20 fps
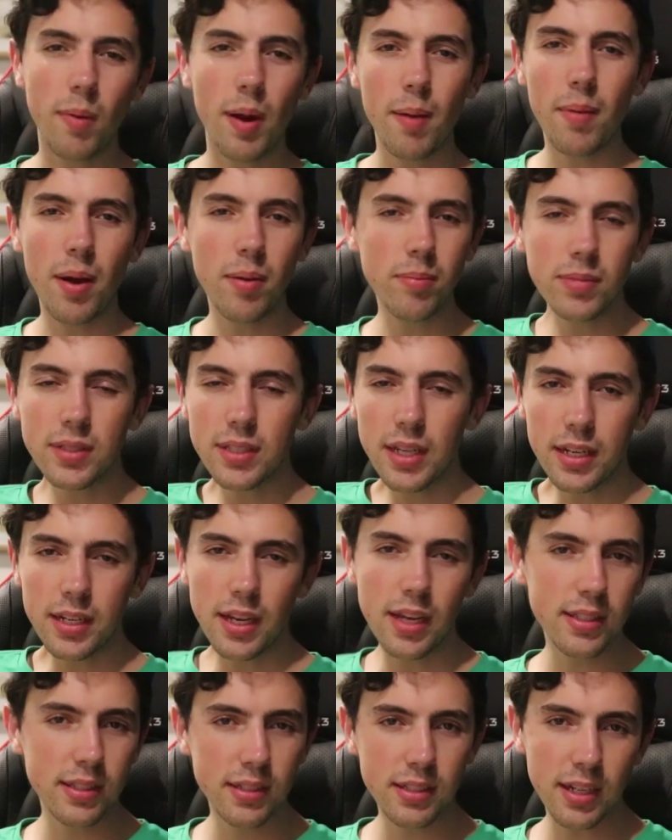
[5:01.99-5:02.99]
mum said
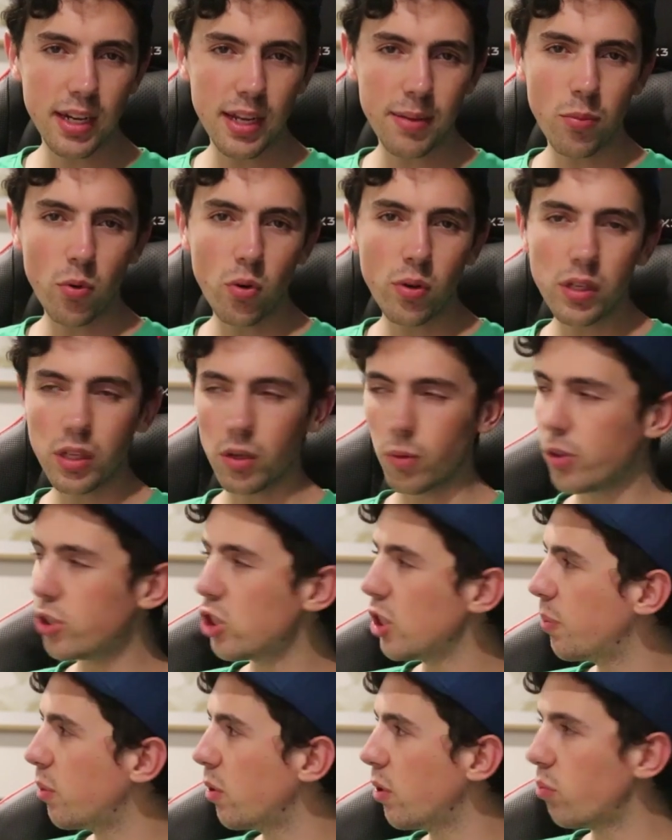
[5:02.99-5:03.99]
yesterday morning when
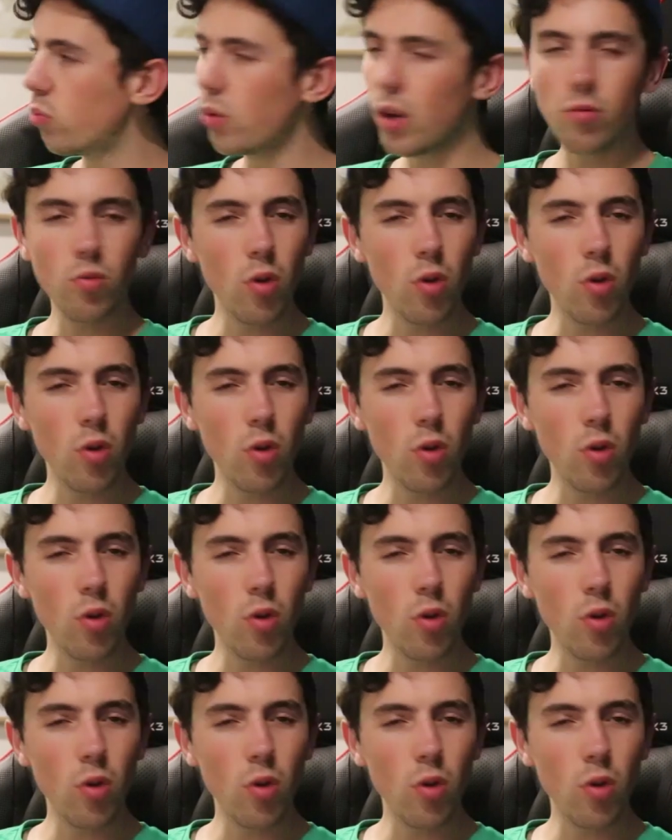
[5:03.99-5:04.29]
she put bread